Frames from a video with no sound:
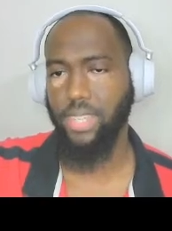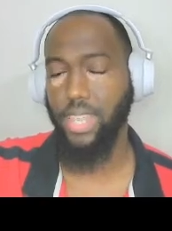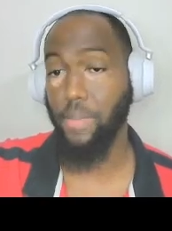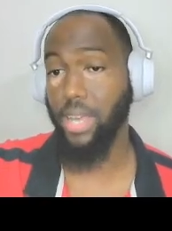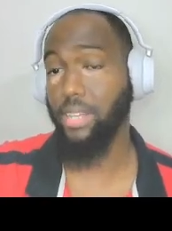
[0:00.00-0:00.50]

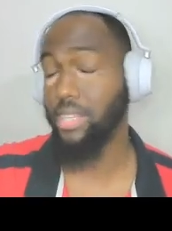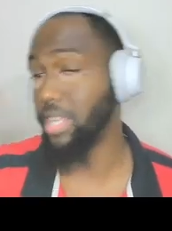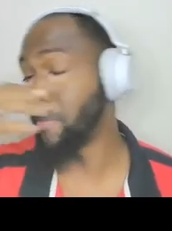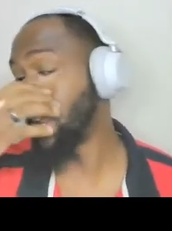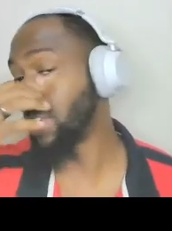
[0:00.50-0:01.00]
The man
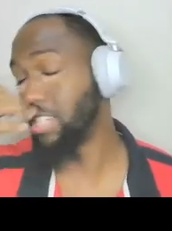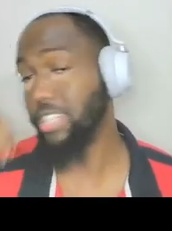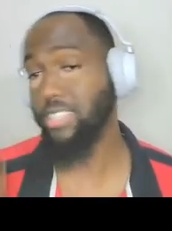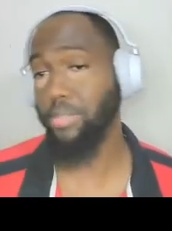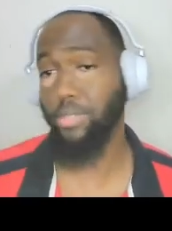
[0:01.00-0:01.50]
actually
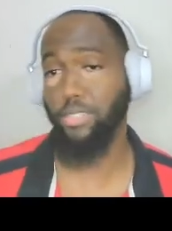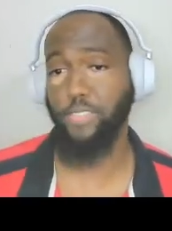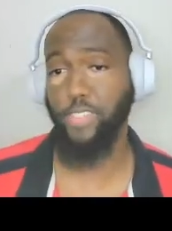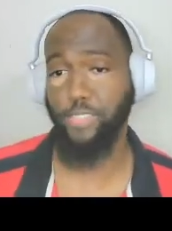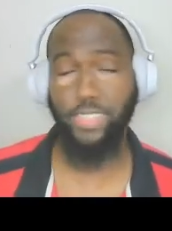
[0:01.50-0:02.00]
hits about
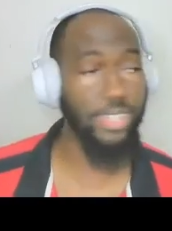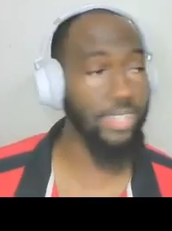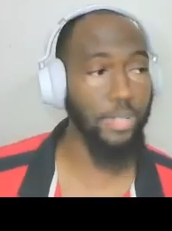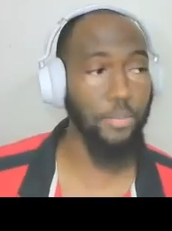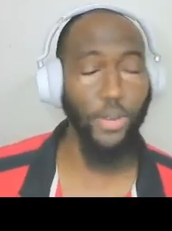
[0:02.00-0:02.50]

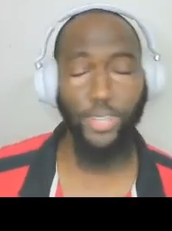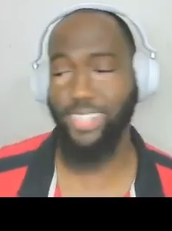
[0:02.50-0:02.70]
15 good balls.